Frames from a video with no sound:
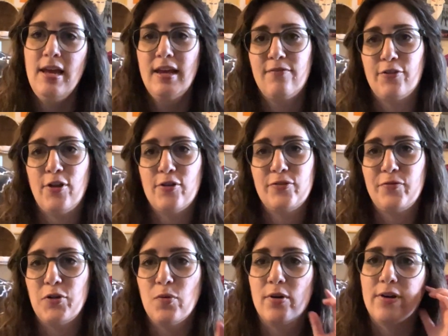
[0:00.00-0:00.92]
For those of
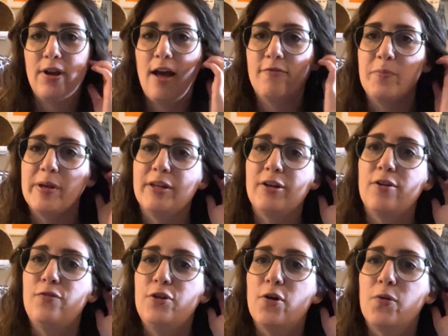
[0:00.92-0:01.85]
you who are not familiar,
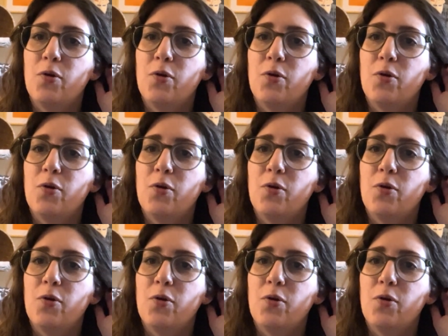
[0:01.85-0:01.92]
if you don't